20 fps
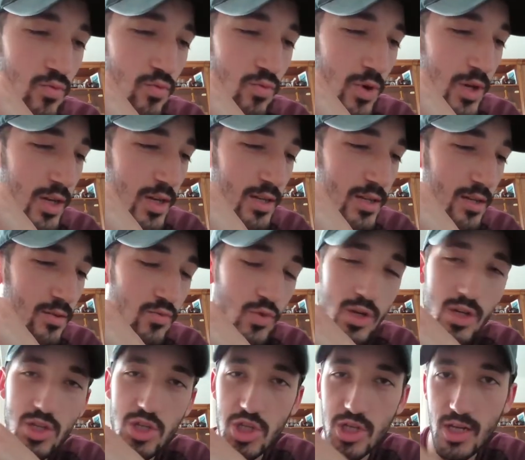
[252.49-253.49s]

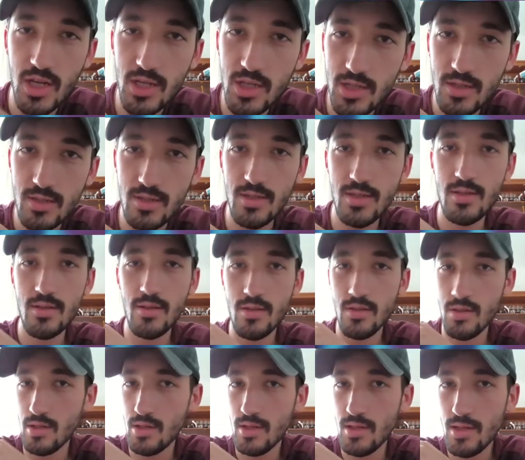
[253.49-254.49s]
want to change it,
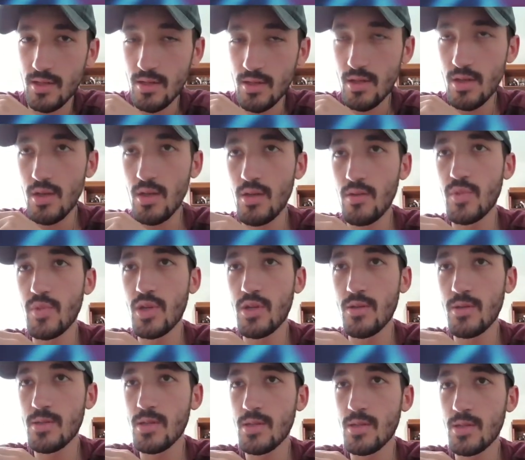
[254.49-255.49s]
clearly,
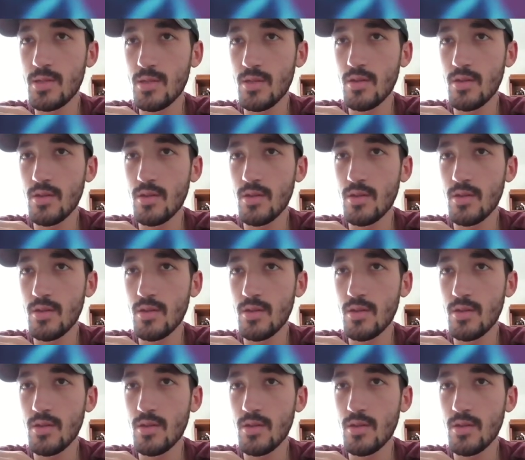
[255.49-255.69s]
because he's